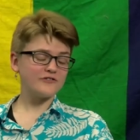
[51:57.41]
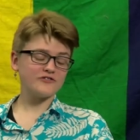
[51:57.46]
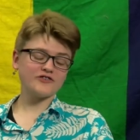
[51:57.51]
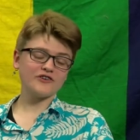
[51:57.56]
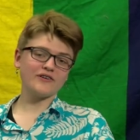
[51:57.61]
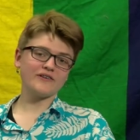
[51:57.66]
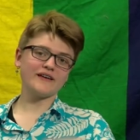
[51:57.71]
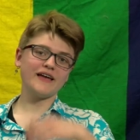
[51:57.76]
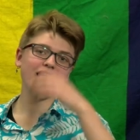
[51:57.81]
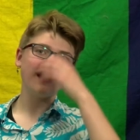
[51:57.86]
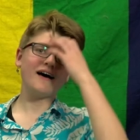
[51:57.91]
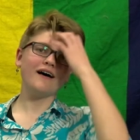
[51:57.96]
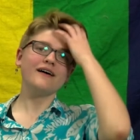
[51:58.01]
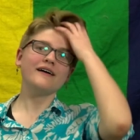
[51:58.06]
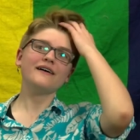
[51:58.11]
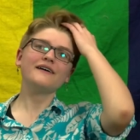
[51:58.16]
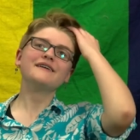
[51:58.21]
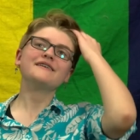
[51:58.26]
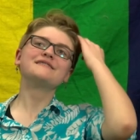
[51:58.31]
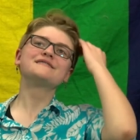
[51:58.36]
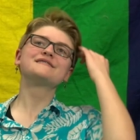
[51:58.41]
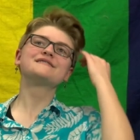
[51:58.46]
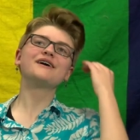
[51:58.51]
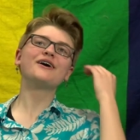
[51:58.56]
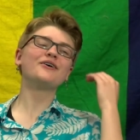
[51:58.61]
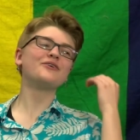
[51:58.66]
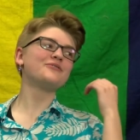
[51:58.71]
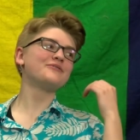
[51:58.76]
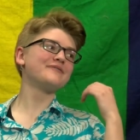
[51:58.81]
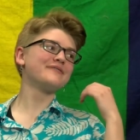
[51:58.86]
Sure. Yeah. Okay. We'll start so in the
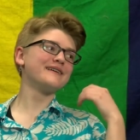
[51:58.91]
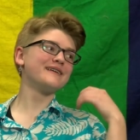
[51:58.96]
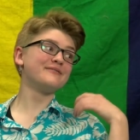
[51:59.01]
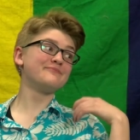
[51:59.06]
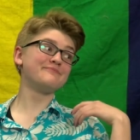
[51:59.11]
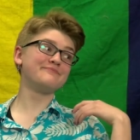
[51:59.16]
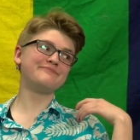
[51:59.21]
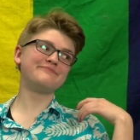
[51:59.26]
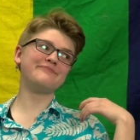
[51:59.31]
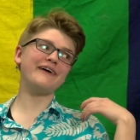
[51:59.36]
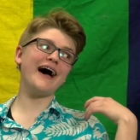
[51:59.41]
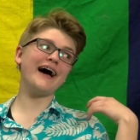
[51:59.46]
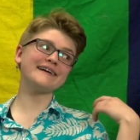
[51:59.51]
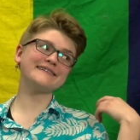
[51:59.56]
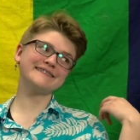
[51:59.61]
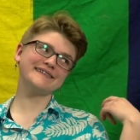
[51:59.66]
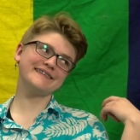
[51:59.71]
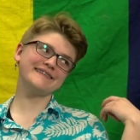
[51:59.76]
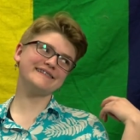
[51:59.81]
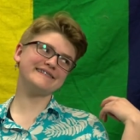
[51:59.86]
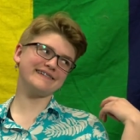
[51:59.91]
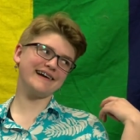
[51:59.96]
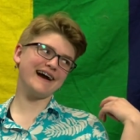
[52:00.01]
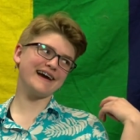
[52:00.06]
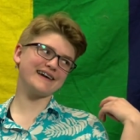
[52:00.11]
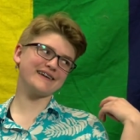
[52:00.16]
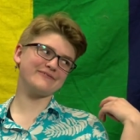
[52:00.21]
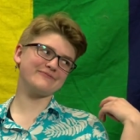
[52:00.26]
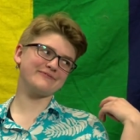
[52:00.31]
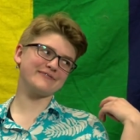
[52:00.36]
middle, and then we'll go to back to the
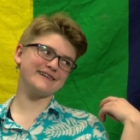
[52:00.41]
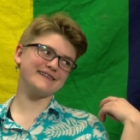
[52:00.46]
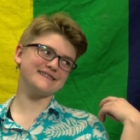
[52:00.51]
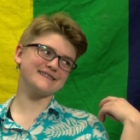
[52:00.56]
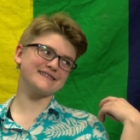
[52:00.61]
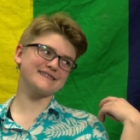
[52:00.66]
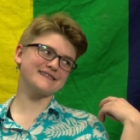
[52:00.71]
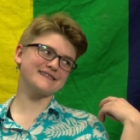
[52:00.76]
dragon friends.